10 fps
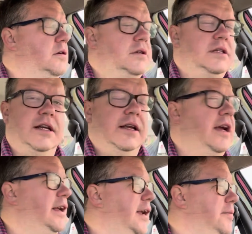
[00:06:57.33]
The sun
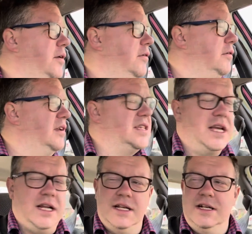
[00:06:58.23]
kind of came out. That's
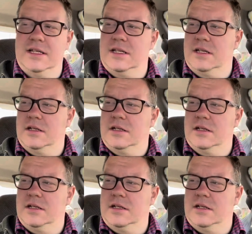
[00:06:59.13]
kind of nice.